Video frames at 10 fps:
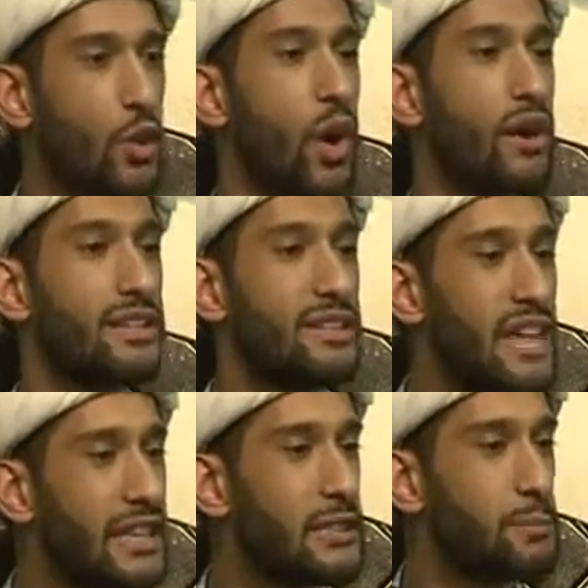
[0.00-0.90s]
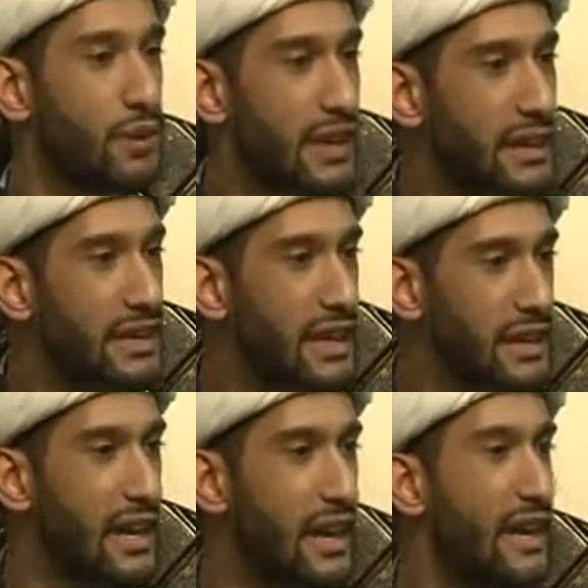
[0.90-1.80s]
you are desperately
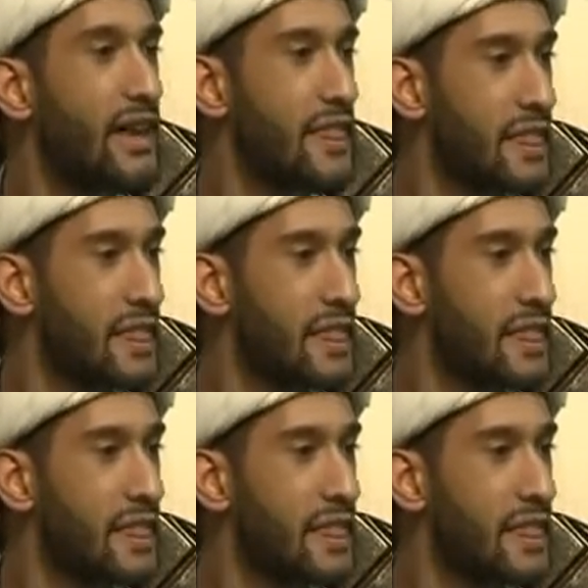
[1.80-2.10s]
needing.